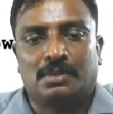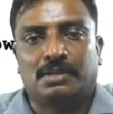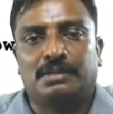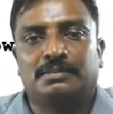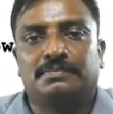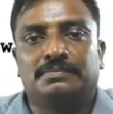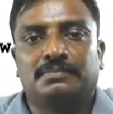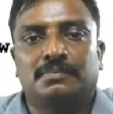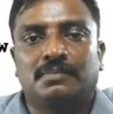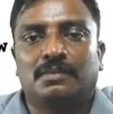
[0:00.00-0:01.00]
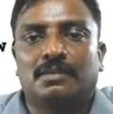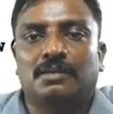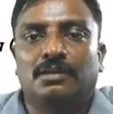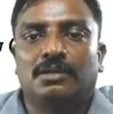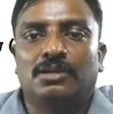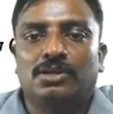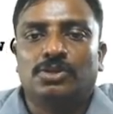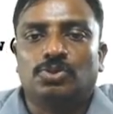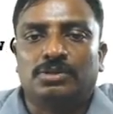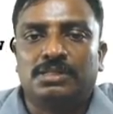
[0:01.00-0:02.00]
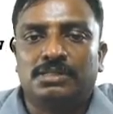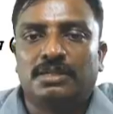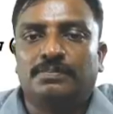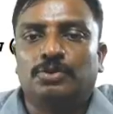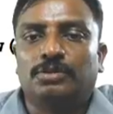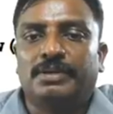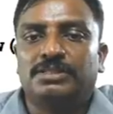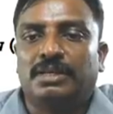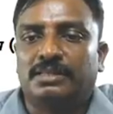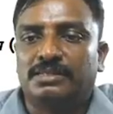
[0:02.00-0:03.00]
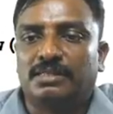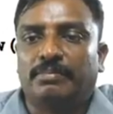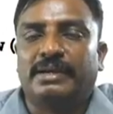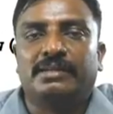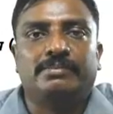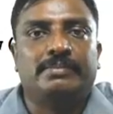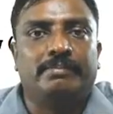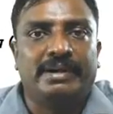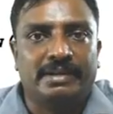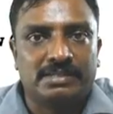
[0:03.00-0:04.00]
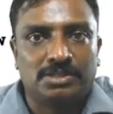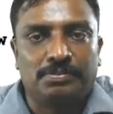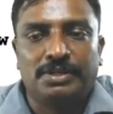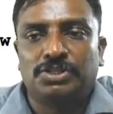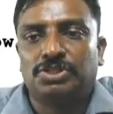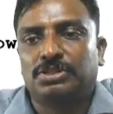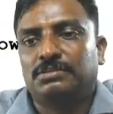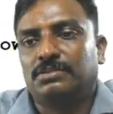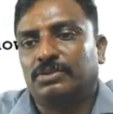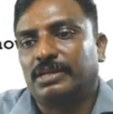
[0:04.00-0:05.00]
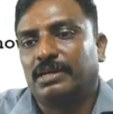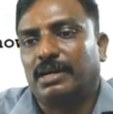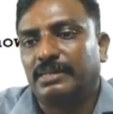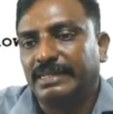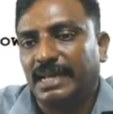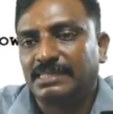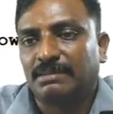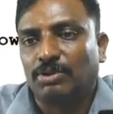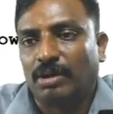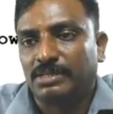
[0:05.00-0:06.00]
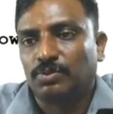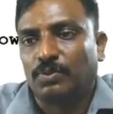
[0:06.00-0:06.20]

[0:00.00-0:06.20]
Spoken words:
Okay. So this is the input image and this is the binarized image, and it has some noise